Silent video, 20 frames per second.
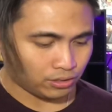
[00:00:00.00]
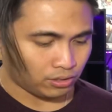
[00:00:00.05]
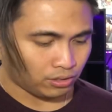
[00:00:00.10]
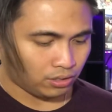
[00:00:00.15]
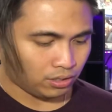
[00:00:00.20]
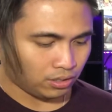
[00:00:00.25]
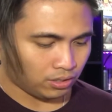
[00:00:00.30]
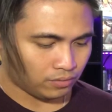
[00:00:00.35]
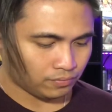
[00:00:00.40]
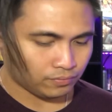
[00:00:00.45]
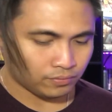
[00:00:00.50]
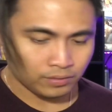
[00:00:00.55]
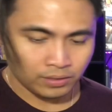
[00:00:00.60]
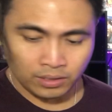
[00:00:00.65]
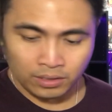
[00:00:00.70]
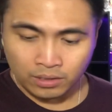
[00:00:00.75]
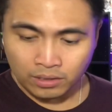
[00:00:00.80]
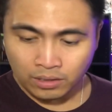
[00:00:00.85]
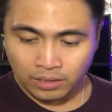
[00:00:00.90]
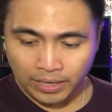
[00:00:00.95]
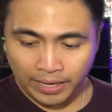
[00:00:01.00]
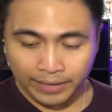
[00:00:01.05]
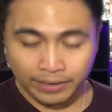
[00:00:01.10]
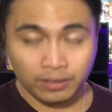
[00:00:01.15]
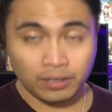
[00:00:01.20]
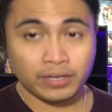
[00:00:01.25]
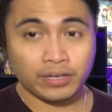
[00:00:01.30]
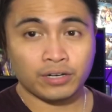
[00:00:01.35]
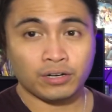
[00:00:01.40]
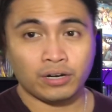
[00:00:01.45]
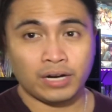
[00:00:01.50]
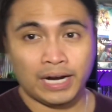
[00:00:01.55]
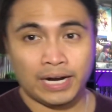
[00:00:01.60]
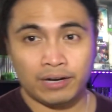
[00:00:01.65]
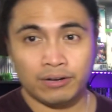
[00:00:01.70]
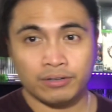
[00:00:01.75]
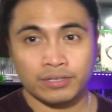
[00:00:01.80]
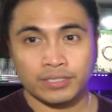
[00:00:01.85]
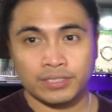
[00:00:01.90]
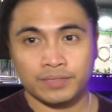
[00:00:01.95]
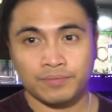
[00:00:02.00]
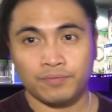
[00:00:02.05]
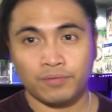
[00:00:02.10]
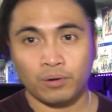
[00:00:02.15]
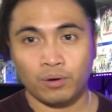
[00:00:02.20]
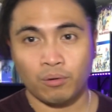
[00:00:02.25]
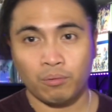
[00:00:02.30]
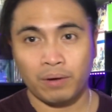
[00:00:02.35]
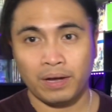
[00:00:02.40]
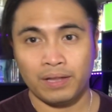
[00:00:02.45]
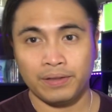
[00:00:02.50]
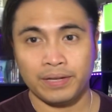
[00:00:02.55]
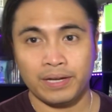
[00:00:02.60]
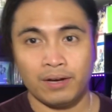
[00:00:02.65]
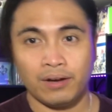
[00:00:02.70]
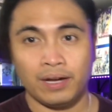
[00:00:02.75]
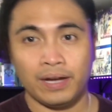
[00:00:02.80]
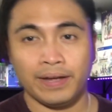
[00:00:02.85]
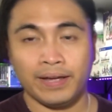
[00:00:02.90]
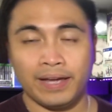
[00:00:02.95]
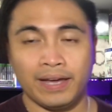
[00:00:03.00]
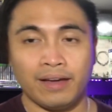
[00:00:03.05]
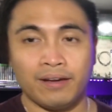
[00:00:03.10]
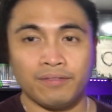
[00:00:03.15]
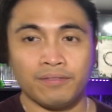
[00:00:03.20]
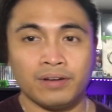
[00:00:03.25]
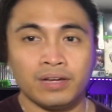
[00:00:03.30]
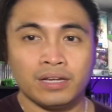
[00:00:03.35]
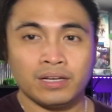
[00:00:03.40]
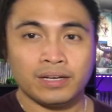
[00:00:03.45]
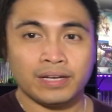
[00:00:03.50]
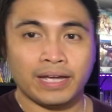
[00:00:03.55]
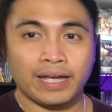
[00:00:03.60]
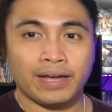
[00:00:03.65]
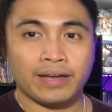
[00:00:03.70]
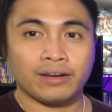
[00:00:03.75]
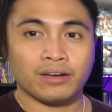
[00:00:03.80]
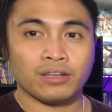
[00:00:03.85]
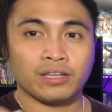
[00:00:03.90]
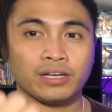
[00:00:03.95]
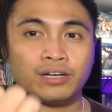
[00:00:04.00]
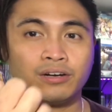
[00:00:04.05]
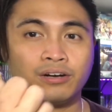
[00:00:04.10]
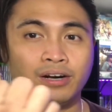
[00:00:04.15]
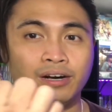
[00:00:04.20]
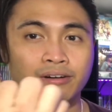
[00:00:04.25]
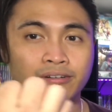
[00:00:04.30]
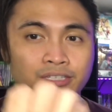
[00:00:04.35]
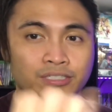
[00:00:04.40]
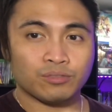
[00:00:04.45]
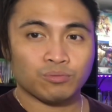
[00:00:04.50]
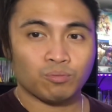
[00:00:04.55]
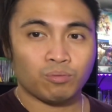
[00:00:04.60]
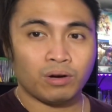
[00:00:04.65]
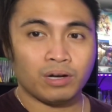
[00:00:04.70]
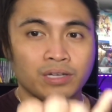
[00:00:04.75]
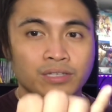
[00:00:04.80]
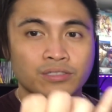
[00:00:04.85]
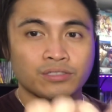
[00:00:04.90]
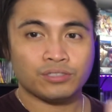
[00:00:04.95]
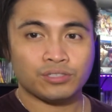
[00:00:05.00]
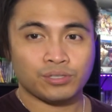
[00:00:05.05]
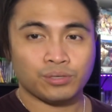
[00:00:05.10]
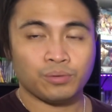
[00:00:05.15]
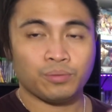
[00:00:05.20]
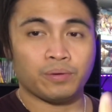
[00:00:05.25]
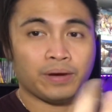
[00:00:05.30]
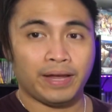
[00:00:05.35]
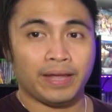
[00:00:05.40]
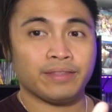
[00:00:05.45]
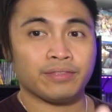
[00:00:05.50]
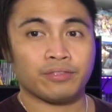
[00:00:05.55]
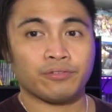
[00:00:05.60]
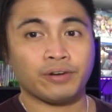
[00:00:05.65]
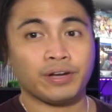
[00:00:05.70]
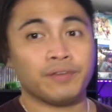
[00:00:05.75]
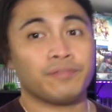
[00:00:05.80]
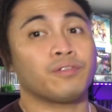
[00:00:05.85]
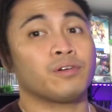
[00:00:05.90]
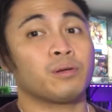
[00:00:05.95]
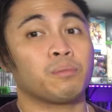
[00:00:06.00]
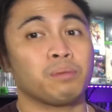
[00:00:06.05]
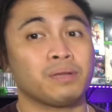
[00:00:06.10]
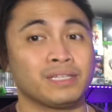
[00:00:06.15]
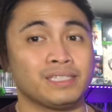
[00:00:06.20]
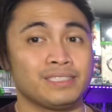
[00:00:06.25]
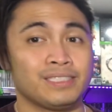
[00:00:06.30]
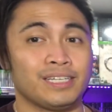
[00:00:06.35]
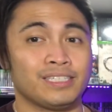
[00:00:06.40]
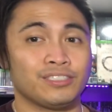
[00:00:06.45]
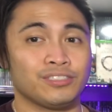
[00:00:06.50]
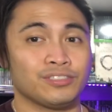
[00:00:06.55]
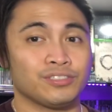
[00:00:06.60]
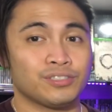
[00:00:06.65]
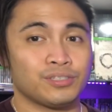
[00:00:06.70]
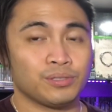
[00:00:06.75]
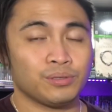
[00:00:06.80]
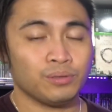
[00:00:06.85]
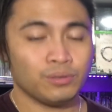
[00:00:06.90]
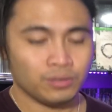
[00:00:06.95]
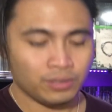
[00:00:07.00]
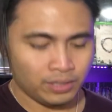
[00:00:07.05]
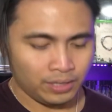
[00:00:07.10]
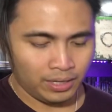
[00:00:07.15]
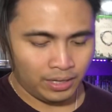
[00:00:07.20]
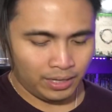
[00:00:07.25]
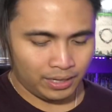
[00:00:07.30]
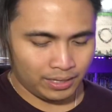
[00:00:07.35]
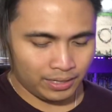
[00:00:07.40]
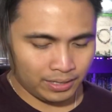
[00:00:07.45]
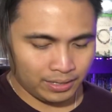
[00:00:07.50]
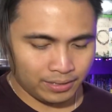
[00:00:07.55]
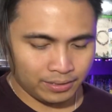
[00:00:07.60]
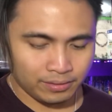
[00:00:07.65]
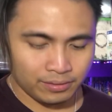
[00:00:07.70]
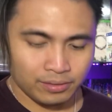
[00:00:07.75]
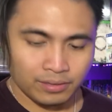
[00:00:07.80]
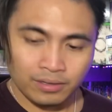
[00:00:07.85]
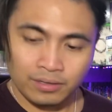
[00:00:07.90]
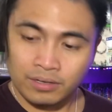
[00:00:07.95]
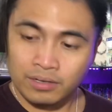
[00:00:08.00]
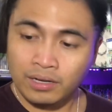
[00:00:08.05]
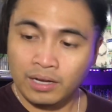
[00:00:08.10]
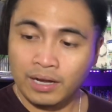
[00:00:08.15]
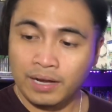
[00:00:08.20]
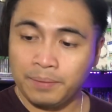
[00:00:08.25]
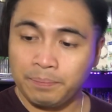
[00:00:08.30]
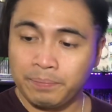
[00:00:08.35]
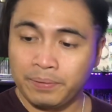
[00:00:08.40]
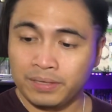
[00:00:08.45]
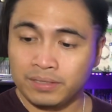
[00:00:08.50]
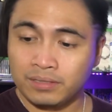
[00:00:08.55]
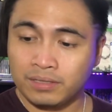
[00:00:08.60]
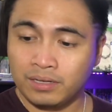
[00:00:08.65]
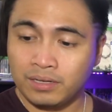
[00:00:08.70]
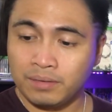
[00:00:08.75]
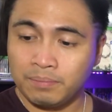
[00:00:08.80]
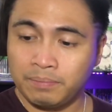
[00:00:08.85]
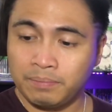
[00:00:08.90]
of Atelier Iris for a while now. I have the Atelier Iris 1, 2, and 3 for the PlayStation 2, and I picked up